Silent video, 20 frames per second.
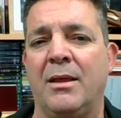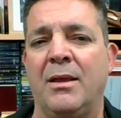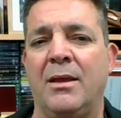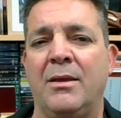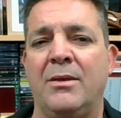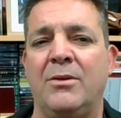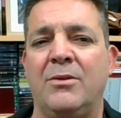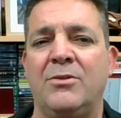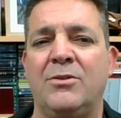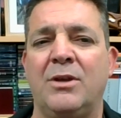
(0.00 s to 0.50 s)

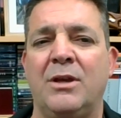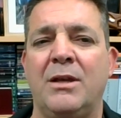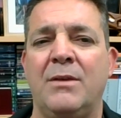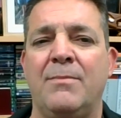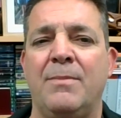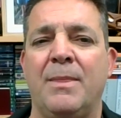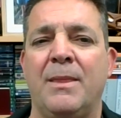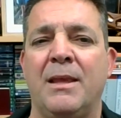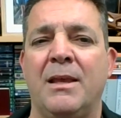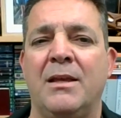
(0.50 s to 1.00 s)
You see,
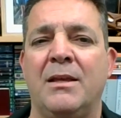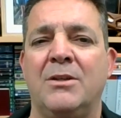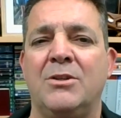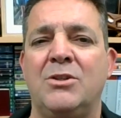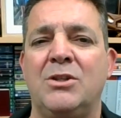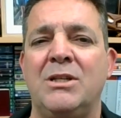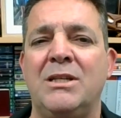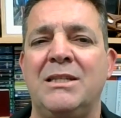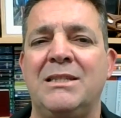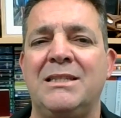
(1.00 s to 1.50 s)

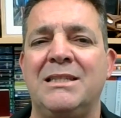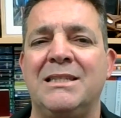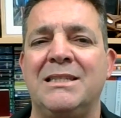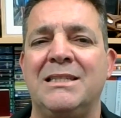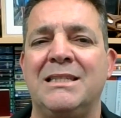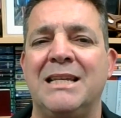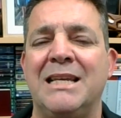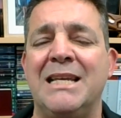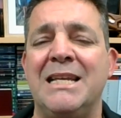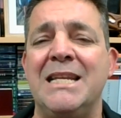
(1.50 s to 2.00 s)

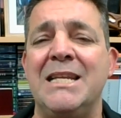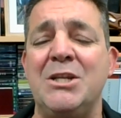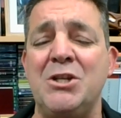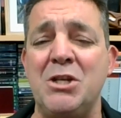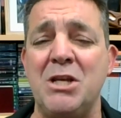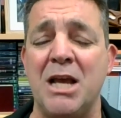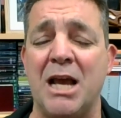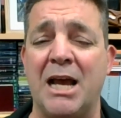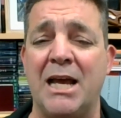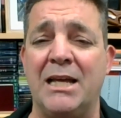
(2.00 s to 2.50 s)
Jesus
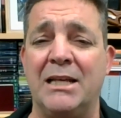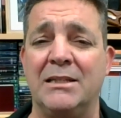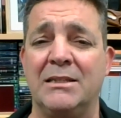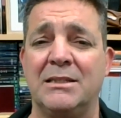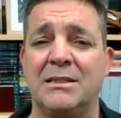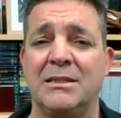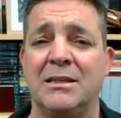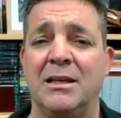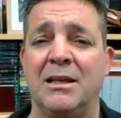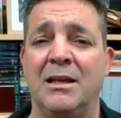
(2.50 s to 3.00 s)

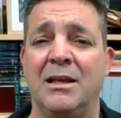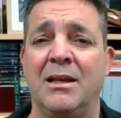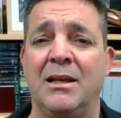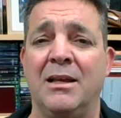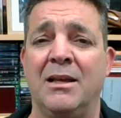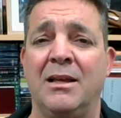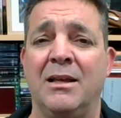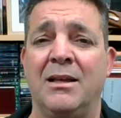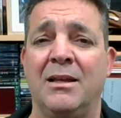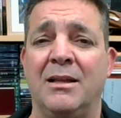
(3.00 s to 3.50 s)
initiates
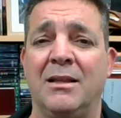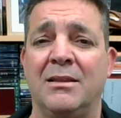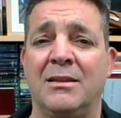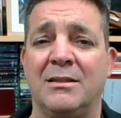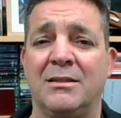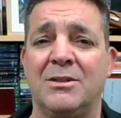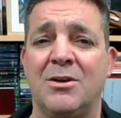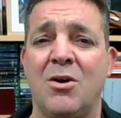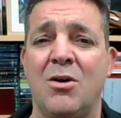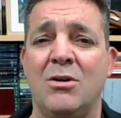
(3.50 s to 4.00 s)

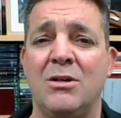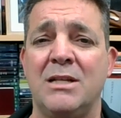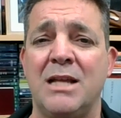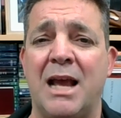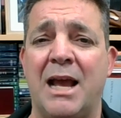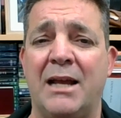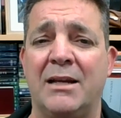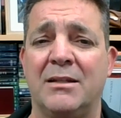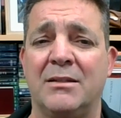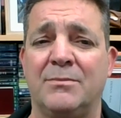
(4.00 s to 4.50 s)
this
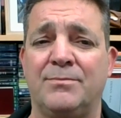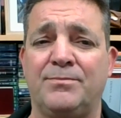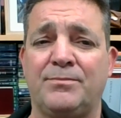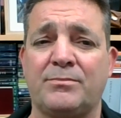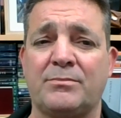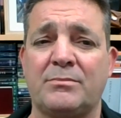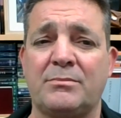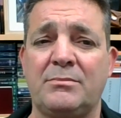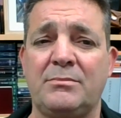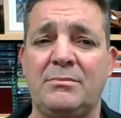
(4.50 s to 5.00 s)
contact.
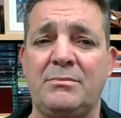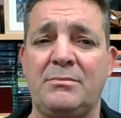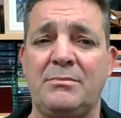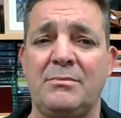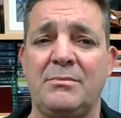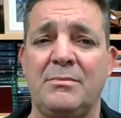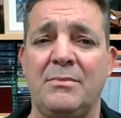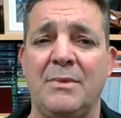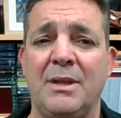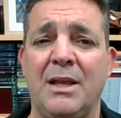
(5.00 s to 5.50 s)

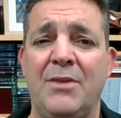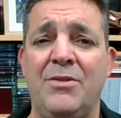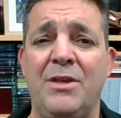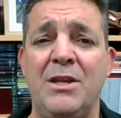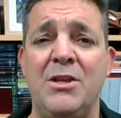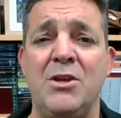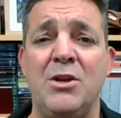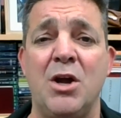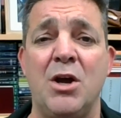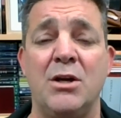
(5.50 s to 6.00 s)
And then
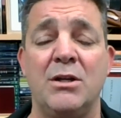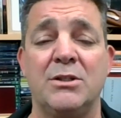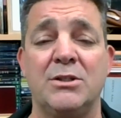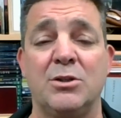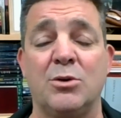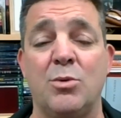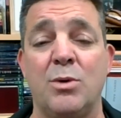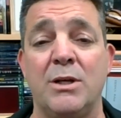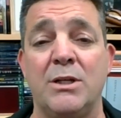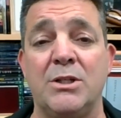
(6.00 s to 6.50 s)
you notice the
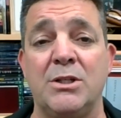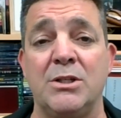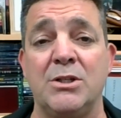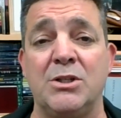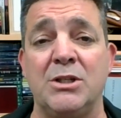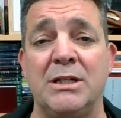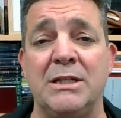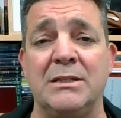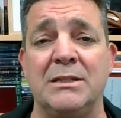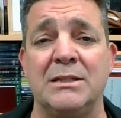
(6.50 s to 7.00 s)
question
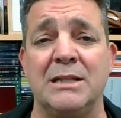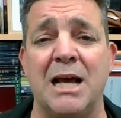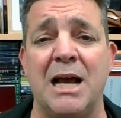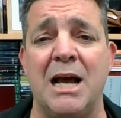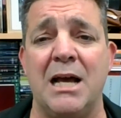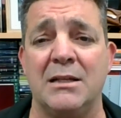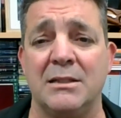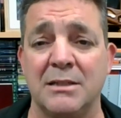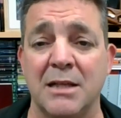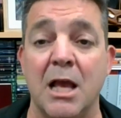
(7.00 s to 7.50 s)
Jesus
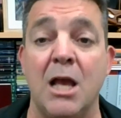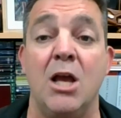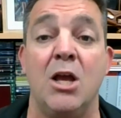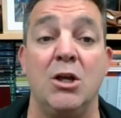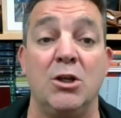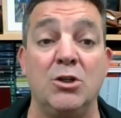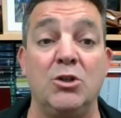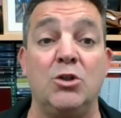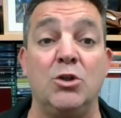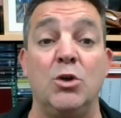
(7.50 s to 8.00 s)
asks:
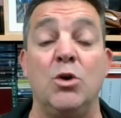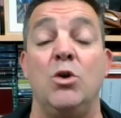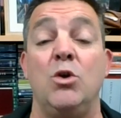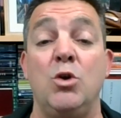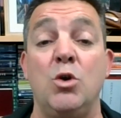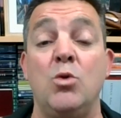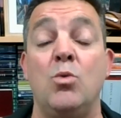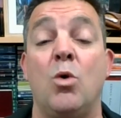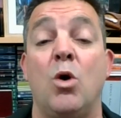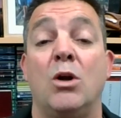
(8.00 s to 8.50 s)
do
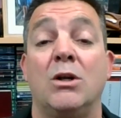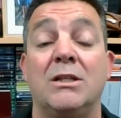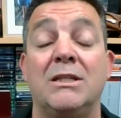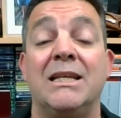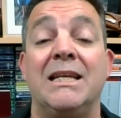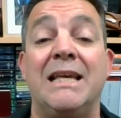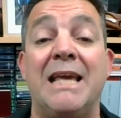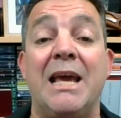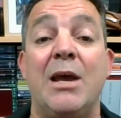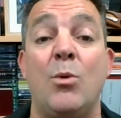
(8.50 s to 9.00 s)
you want
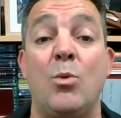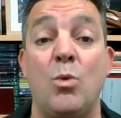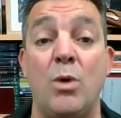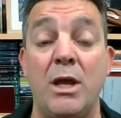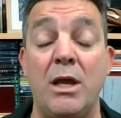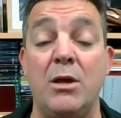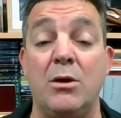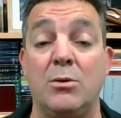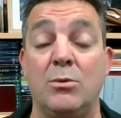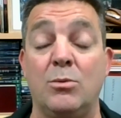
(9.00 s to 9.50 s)
to get
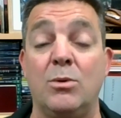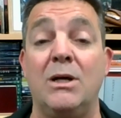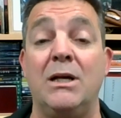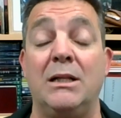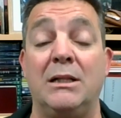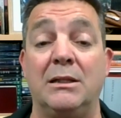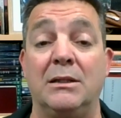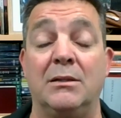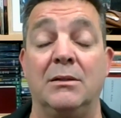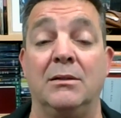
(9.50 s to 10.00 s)

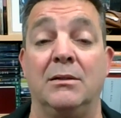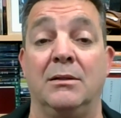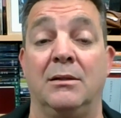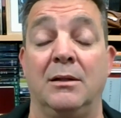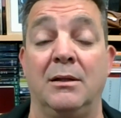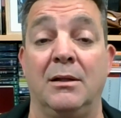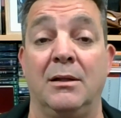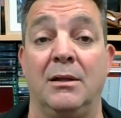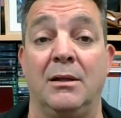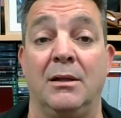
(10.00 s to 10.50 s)
well?
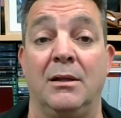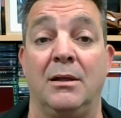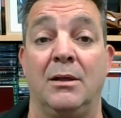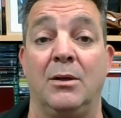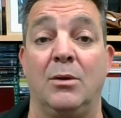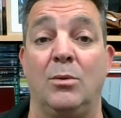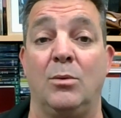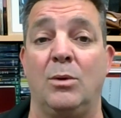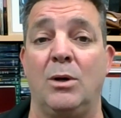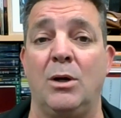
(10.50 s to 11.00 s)

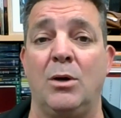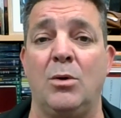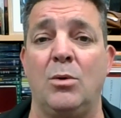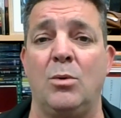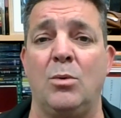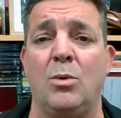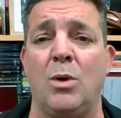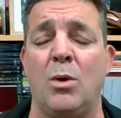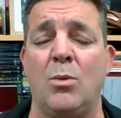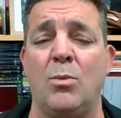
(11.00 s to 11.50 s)
Well,
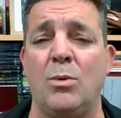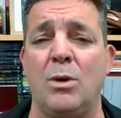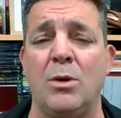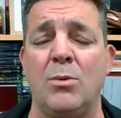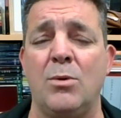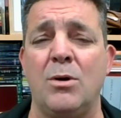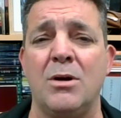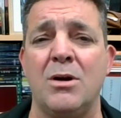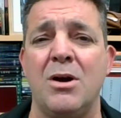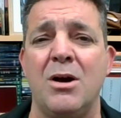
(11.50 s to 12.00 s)

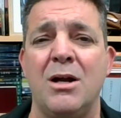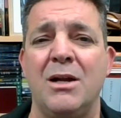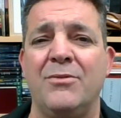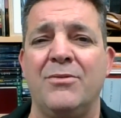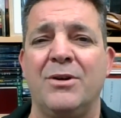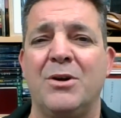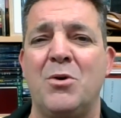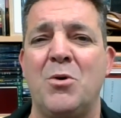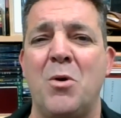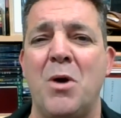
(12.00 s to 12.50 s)
what kind of
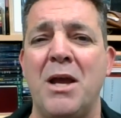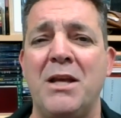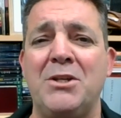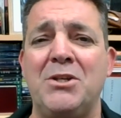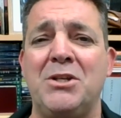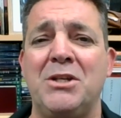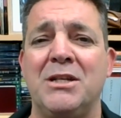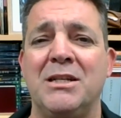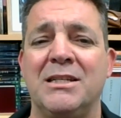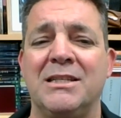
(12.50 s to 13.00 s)
a
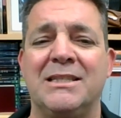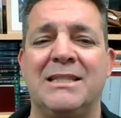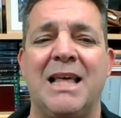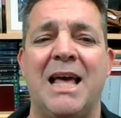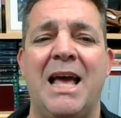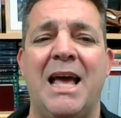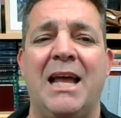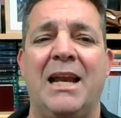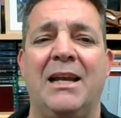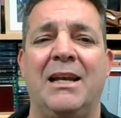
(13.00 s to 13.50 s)
question is
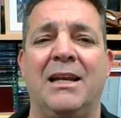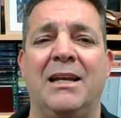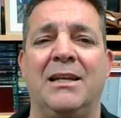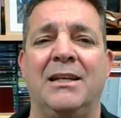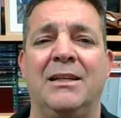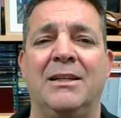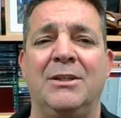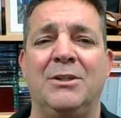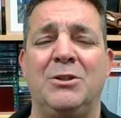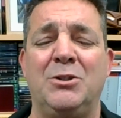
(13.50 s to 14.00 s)
that?
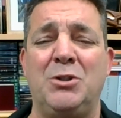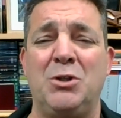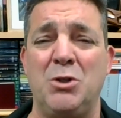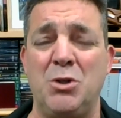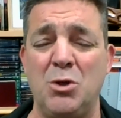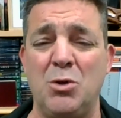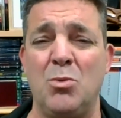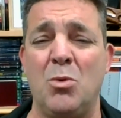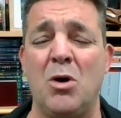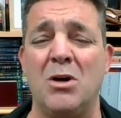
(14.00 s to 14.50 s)
Do
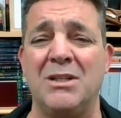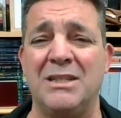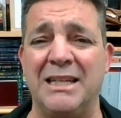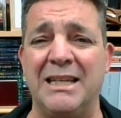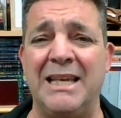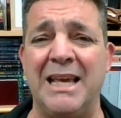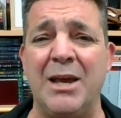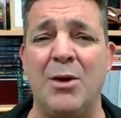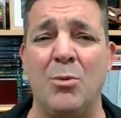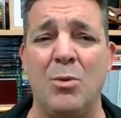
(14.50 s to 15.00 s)
you want to
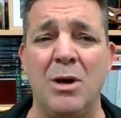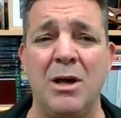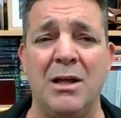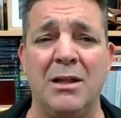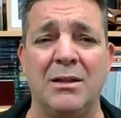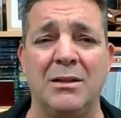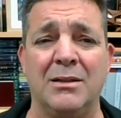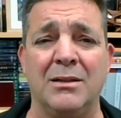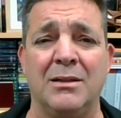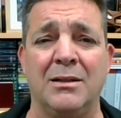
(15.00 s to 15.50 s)
get well?